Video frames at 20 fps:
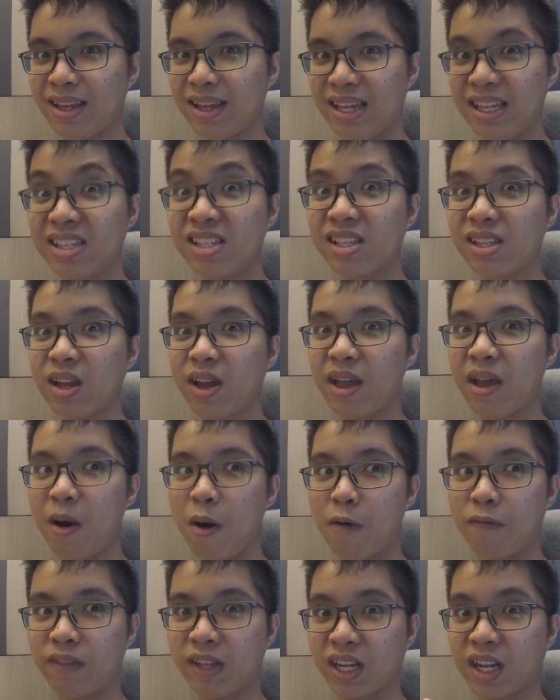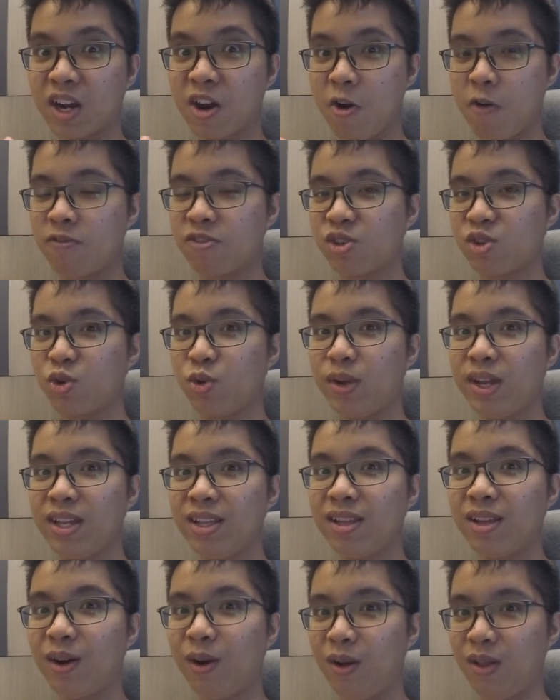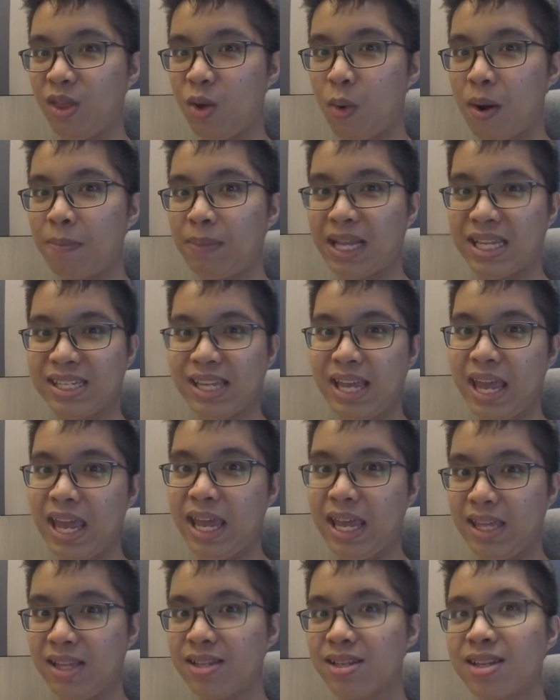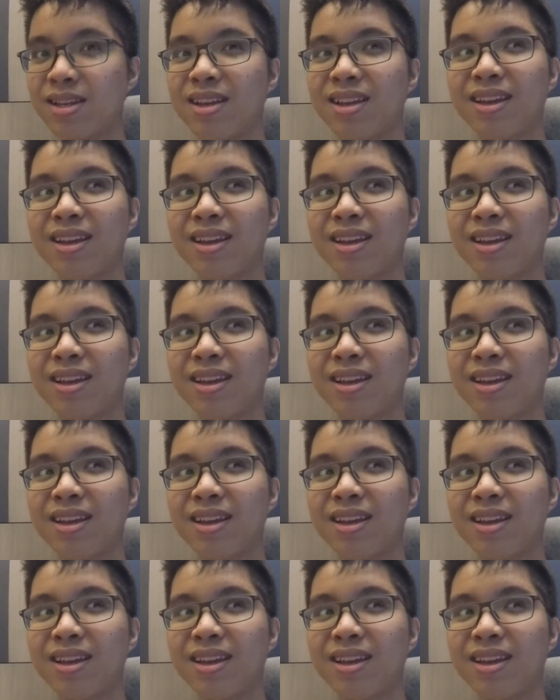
instead of the curved screen on the OnePlus 8.